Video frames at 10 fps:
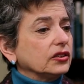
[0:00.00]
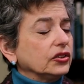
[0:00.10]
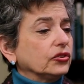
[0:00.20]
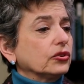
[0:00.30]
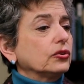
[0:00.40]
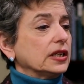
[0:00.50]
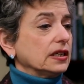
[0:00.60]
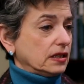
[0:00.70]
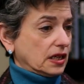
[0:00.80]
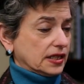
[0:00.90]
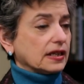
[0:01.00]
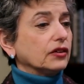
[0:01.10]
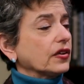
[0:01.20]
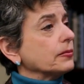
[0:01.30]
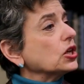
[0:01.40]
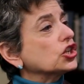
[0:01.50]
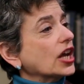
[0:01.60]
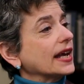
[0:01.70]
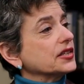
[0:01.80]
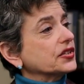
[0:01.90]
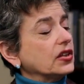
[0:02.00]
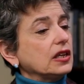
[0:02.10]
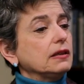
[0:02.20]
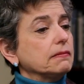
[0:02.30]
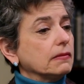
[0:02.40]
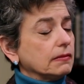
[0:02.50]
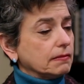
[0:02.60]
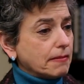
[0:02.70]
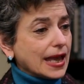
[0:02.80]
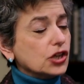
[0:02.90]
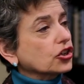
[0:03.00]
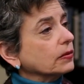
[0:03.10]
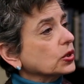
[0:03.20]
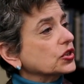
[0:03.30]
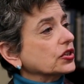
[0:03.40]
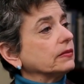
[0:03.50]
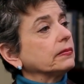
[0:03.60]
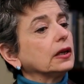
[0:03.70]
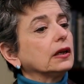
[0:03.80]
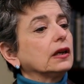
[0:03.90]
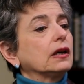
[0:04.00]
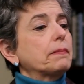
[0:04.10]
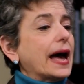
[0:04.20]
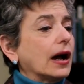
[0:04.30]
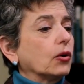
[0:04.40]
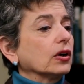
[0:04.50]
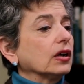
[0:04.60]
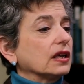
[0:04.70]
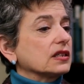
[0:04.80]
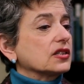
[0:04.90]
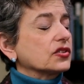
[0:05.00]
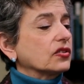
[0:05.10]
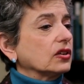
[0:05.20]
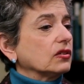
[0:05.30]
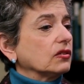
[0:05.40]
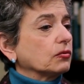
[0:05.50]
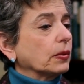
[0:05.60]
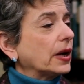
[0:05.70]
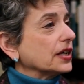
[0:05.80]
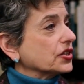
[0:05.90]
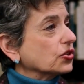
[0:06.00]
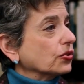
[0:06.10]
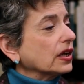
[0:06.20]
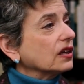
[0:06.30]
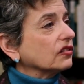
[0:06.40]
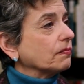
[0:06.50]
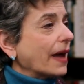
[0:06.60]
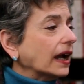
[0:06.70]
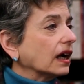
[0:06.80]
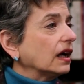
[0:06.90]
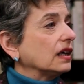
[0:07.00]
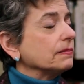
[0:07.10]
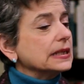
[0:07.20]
you know, a self-image as the major Muslim power. It's the repository of Mecca and